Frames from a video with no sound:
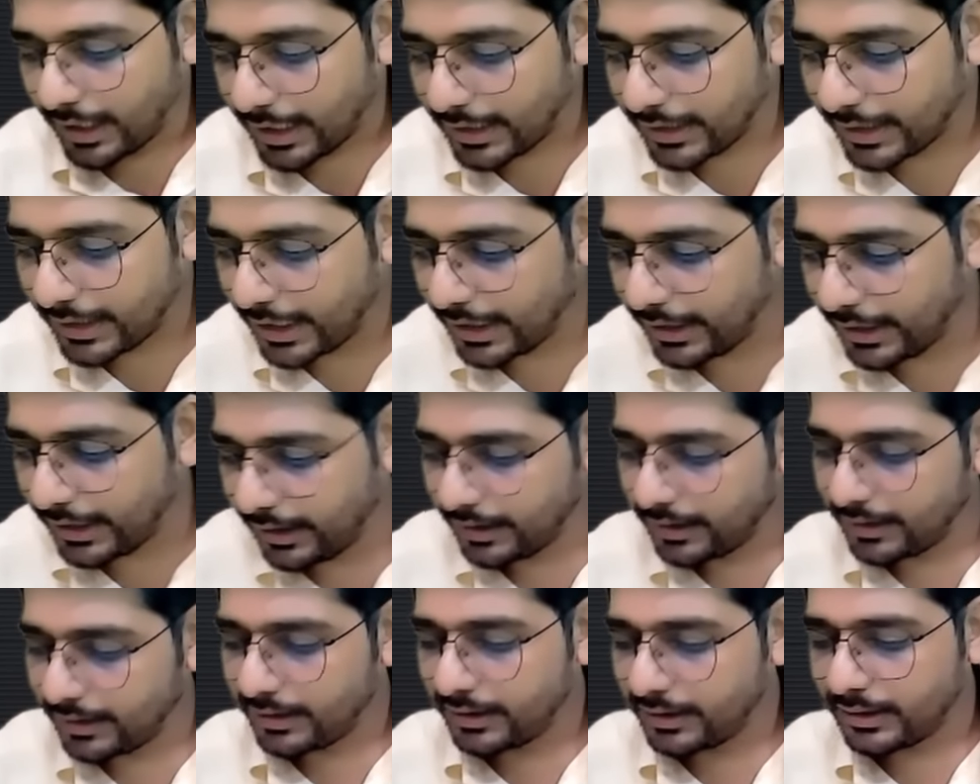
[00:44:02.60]
And
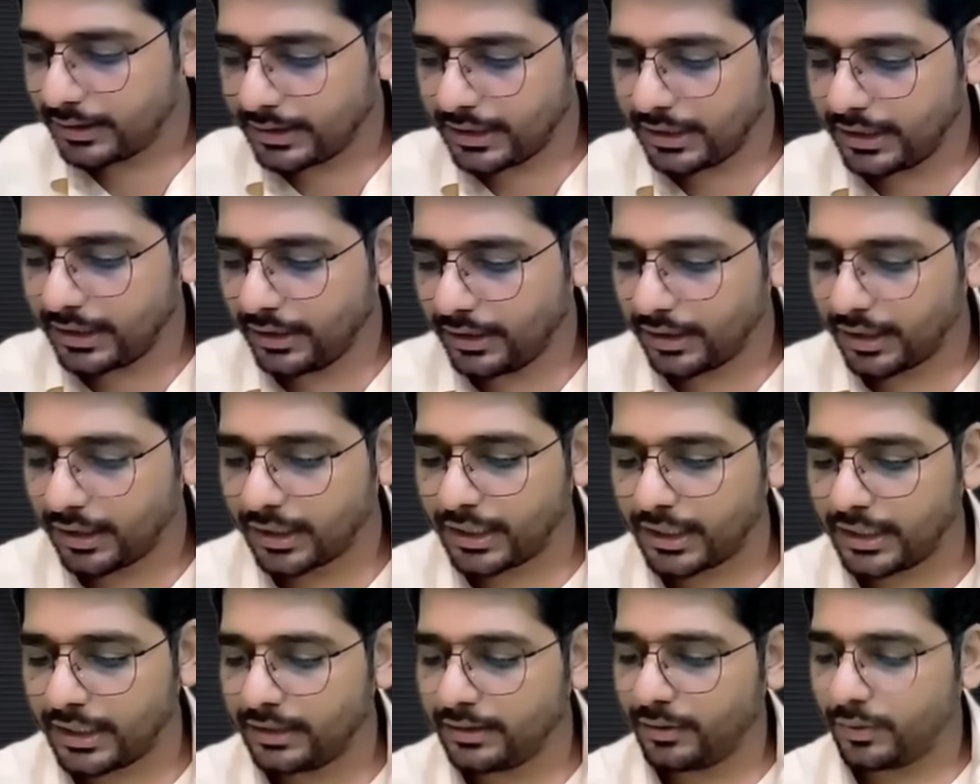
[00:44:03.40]
then he
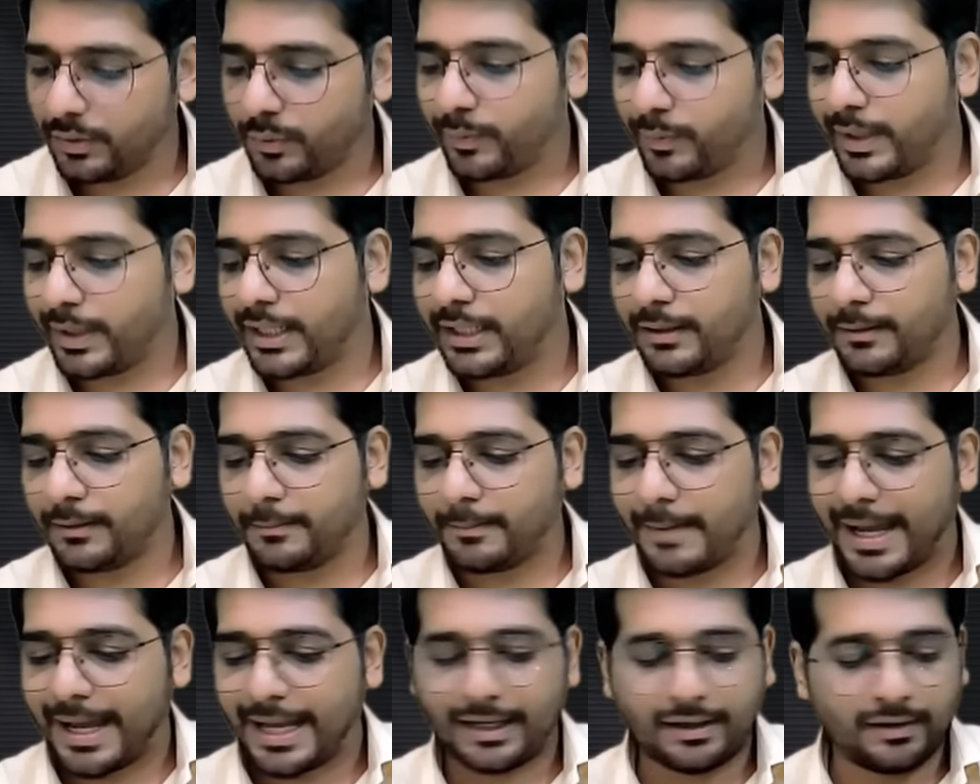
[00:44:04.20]
again went
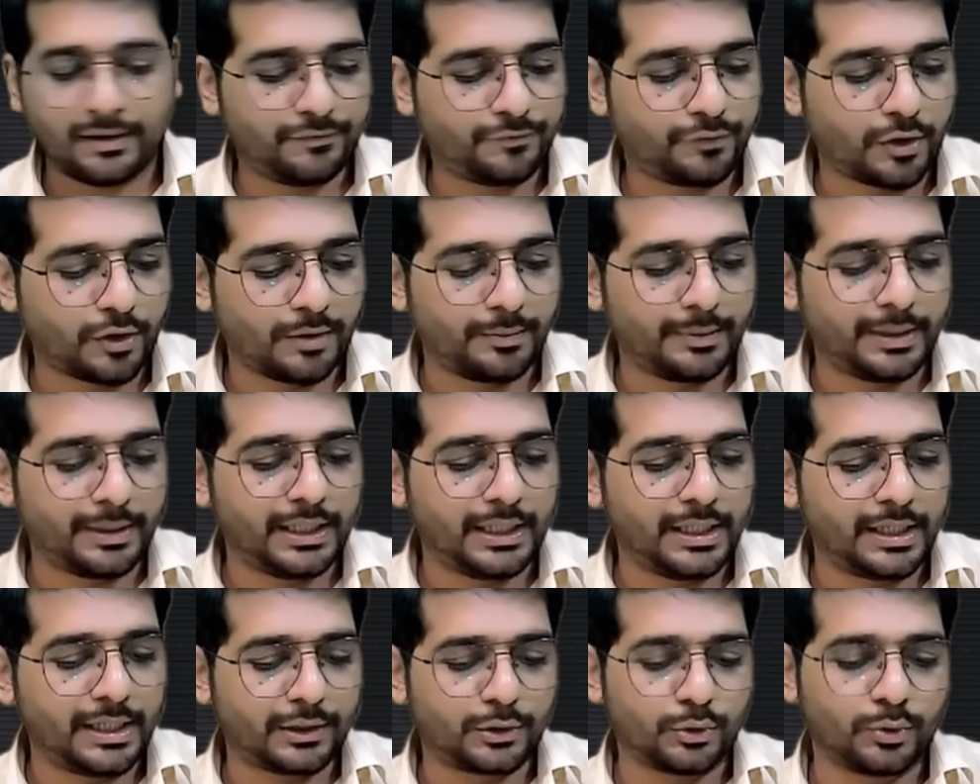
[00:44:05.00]
back from
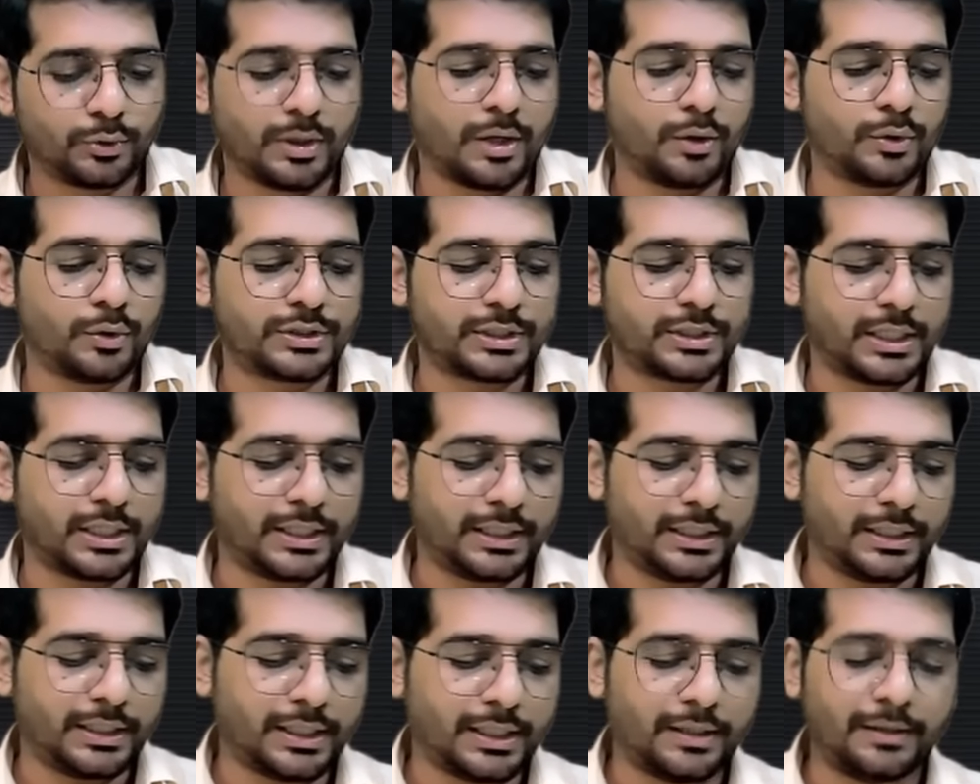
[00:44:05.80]
India to outside
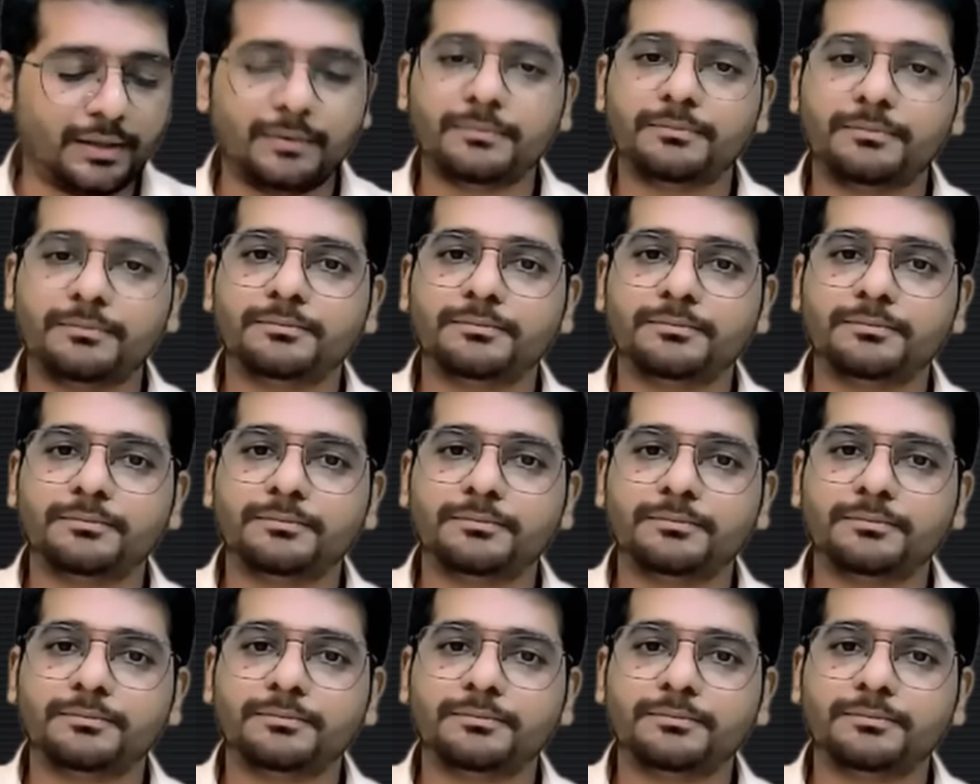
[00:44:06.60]
India.